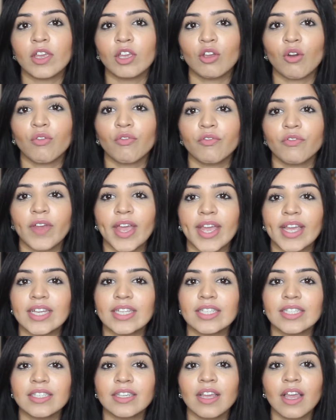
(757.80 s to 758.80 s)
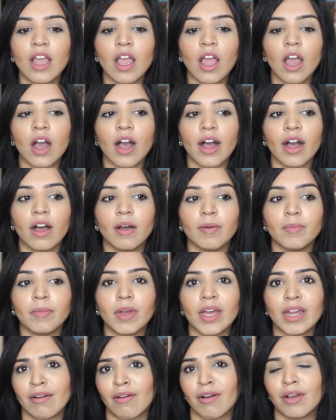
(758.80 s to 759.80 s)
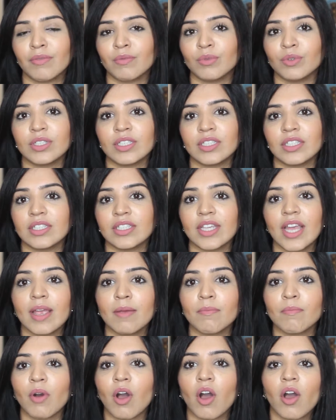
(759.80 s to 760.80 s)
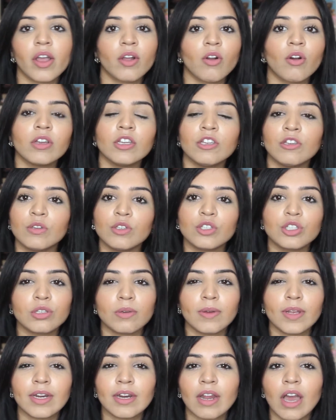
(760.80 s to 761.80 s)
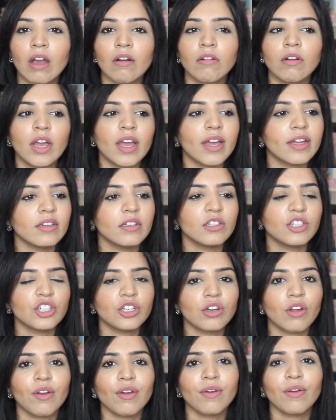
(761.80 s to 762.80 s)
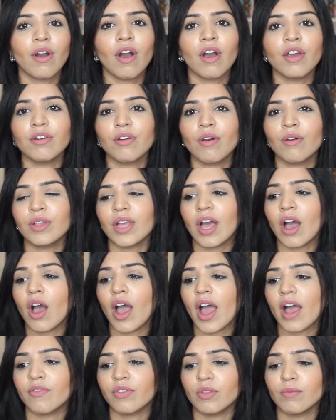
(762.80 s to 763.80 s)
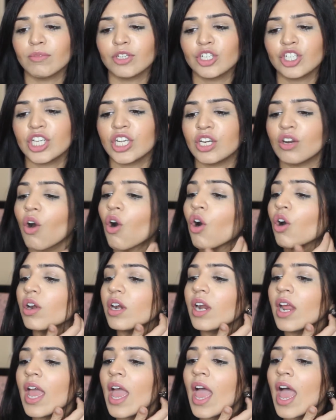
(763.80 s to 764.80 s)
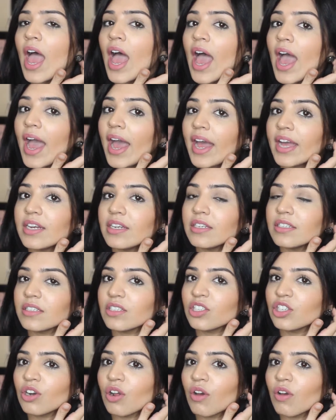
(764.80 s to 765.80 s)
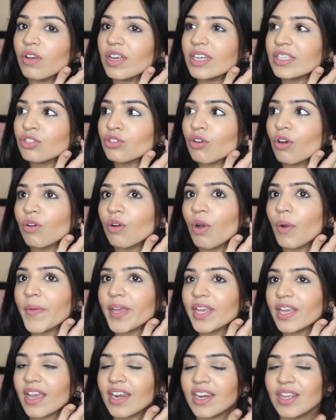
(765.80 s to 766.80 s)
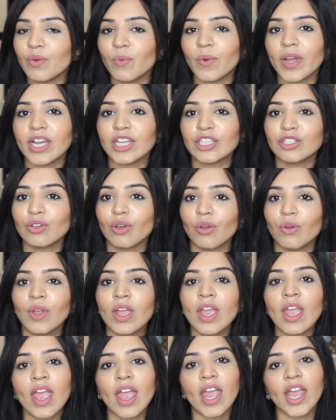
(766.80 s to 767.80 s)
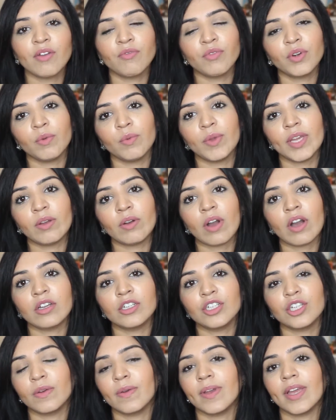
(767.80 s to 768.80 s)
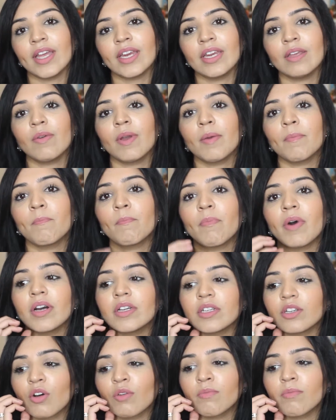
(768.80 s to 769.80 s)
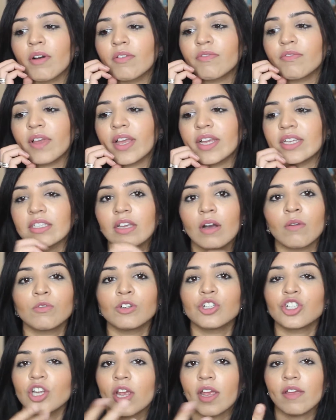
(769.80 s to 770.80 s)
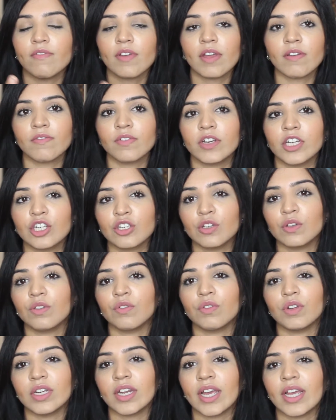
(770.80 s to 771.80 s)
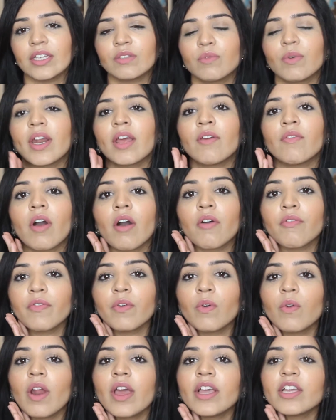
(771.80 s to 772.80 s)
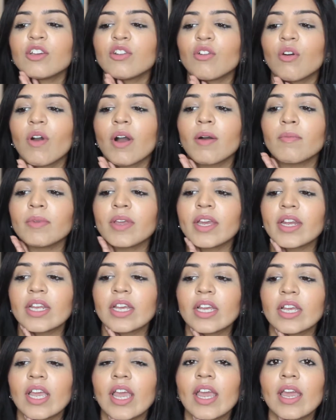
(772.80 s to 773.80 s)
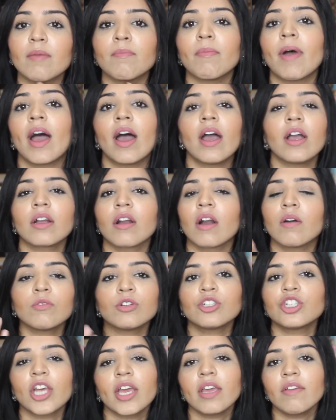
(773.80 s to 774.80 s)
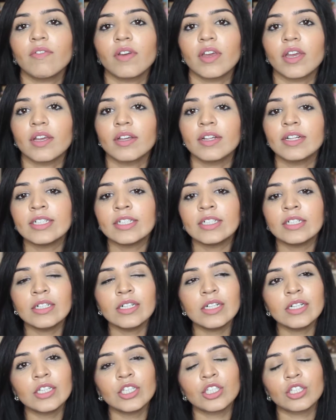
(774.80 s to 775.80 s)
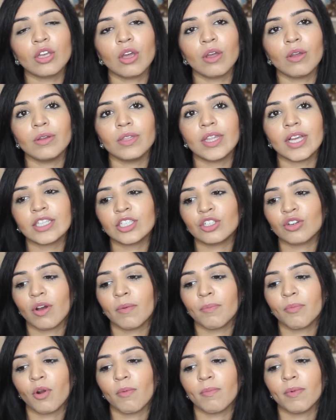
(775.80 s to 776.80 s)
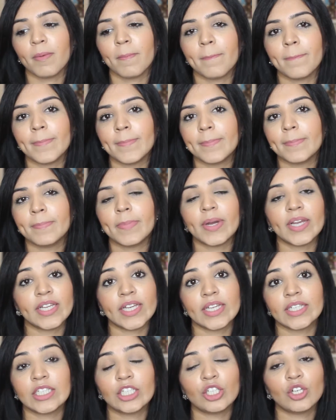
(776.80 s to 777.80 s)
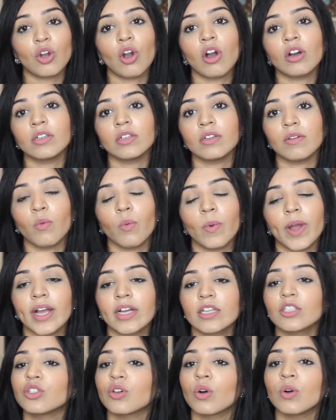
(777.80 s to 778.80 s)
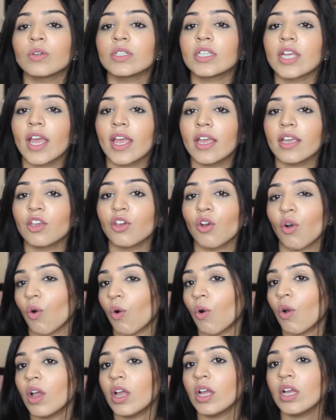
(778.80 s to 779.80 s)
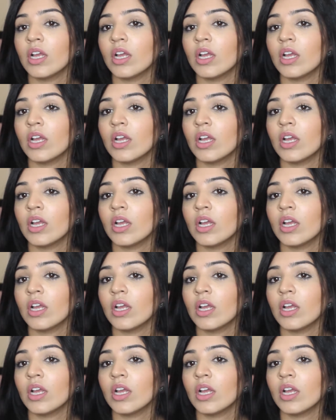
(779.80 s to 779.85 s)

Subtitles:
your face, and I was the same, but I got used to it now, and you know, I know that I have the machine on hand. You know, it's not going anywhere, so every week I do it anyway. But on my face I would shave every 2-3 days. Whenever I feel like, you know, I'm getting hair back, I would shave it, so that's not a problem. But yes, you can't wax or take your